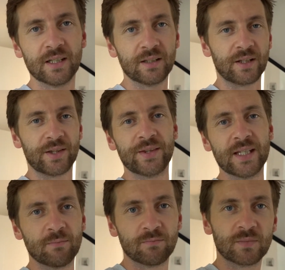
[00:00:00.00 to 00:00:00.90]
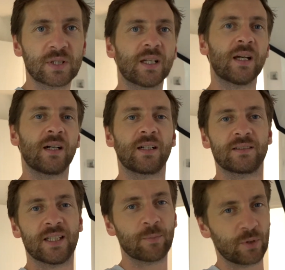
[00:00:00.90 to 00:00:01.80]
the themes
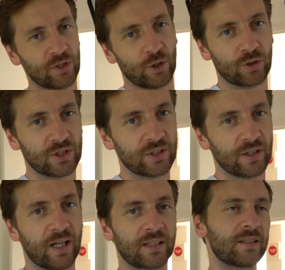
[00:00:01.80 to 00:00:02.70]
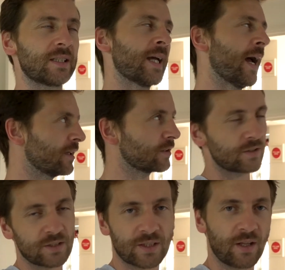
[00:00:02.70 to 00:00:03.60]
and type of shots and
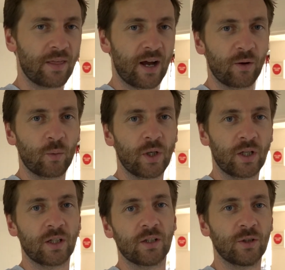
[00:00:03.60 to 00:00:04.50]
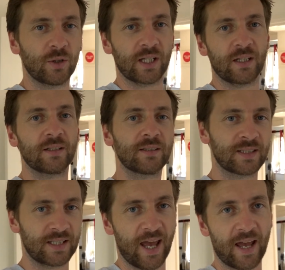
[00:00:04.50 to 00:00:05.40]
colours that we're looking
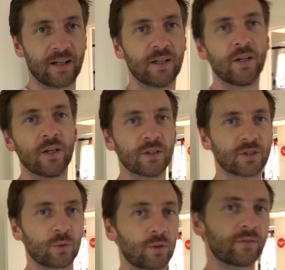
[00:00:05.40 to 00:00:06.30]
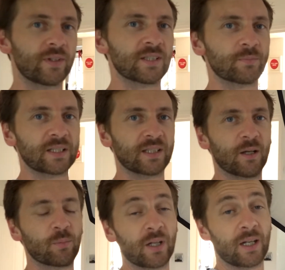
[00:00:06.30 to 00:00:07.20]
to get. So this is my
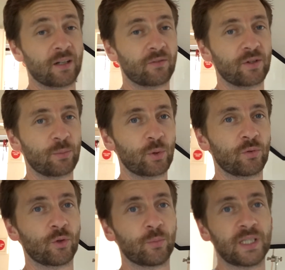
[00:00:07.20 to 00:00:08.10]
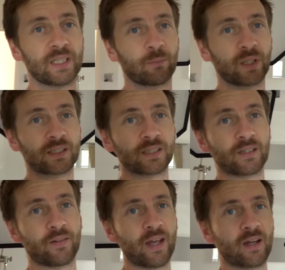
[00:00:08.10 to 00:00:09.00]
setup. I have the Profoto B10 Plus
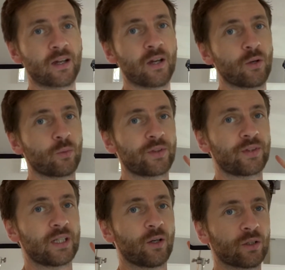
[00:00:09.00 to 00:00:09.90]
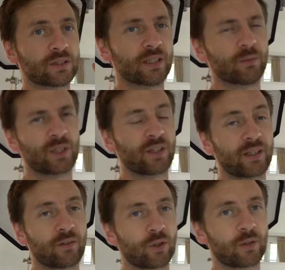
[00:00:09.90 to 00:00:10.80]
there with the Octa, which I
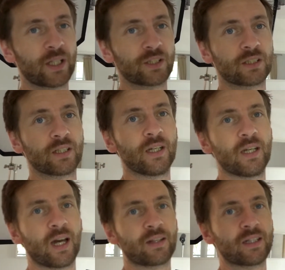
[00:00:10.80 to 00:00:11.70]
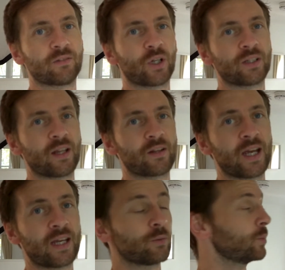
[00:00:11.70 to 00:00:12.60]
think I've already mentioned, and then I've got another
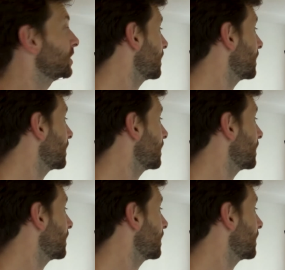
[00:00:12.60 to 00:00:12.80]
head which